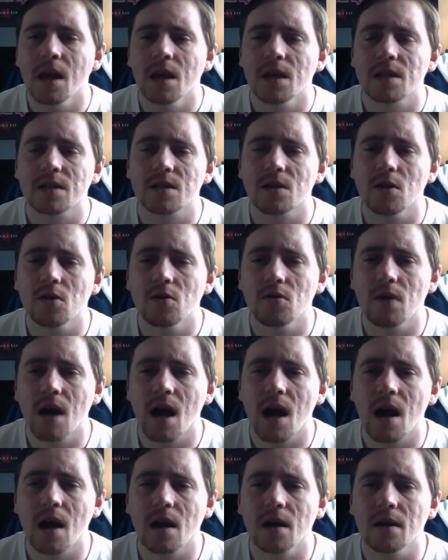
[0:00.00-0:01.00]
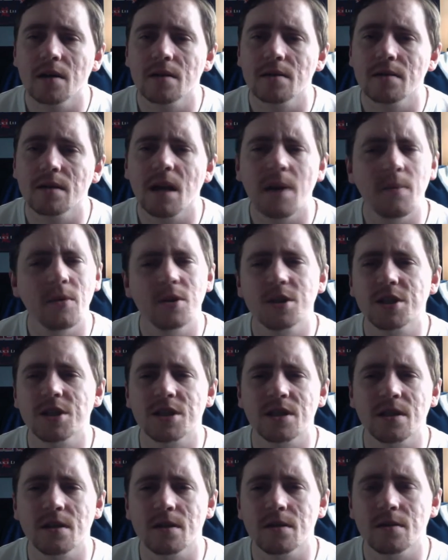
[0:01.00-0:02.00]
So, uh, not
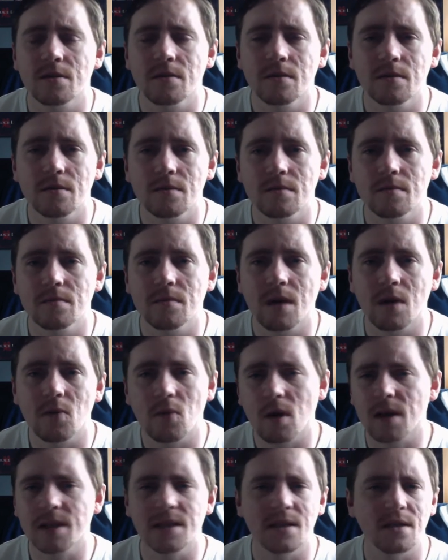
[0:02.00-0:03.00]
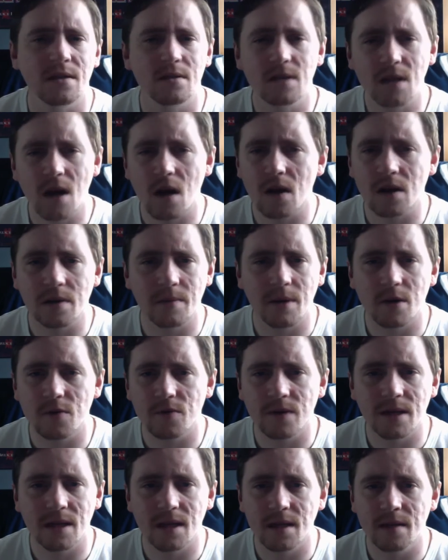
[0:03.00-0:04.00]
much to I want to talk about
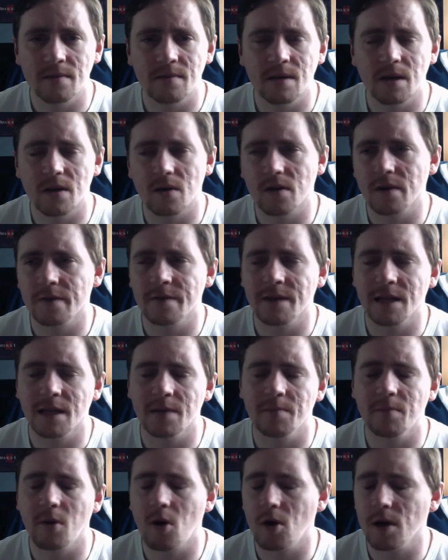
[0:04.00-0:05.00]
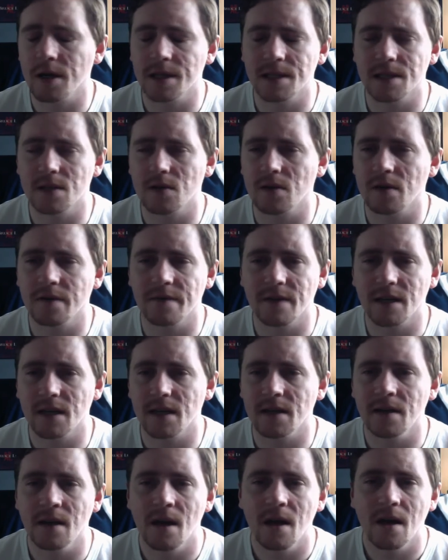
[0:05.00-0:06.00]
really. I don't have any points. I don't have
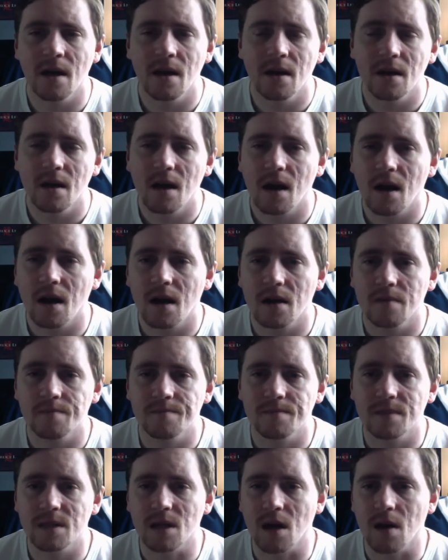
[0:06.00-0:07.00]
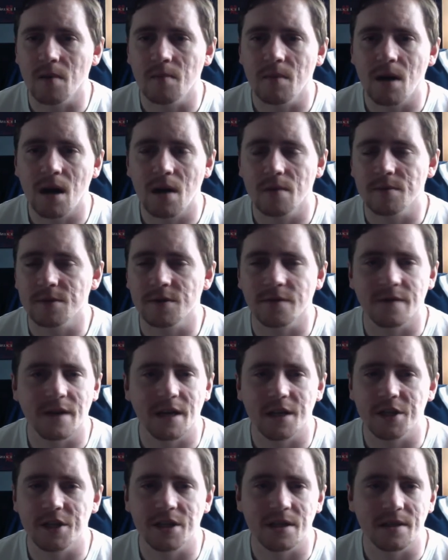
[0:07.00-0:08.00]
any uh, dumb
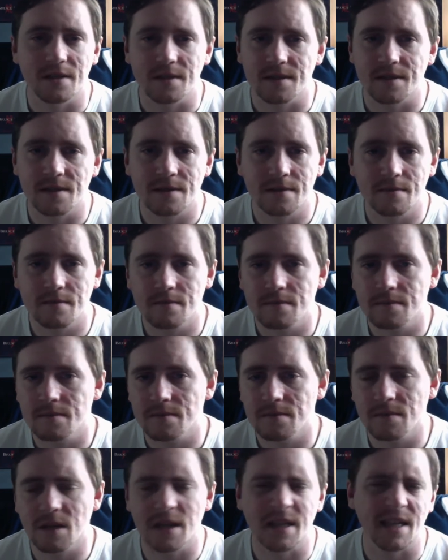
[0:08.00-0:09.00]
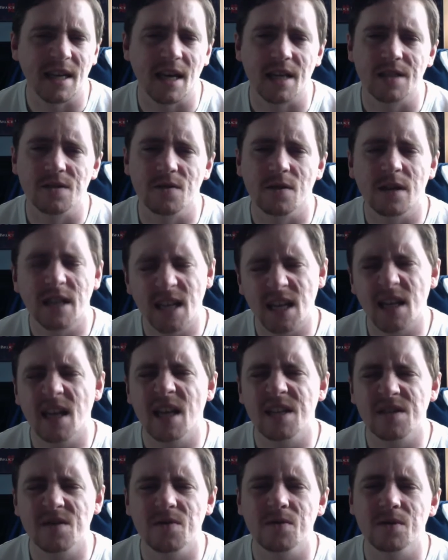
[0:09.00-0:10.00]
observations. Like yesterday,
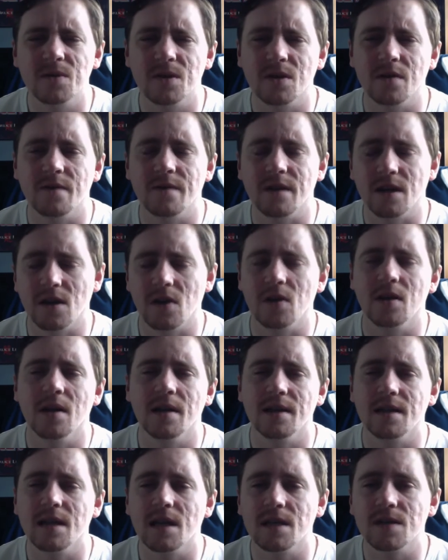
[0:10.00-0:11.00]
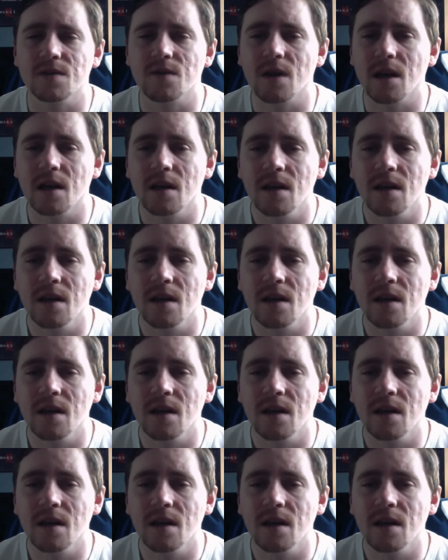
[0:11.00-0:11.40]
yesterday was a good video. I liked yesterday.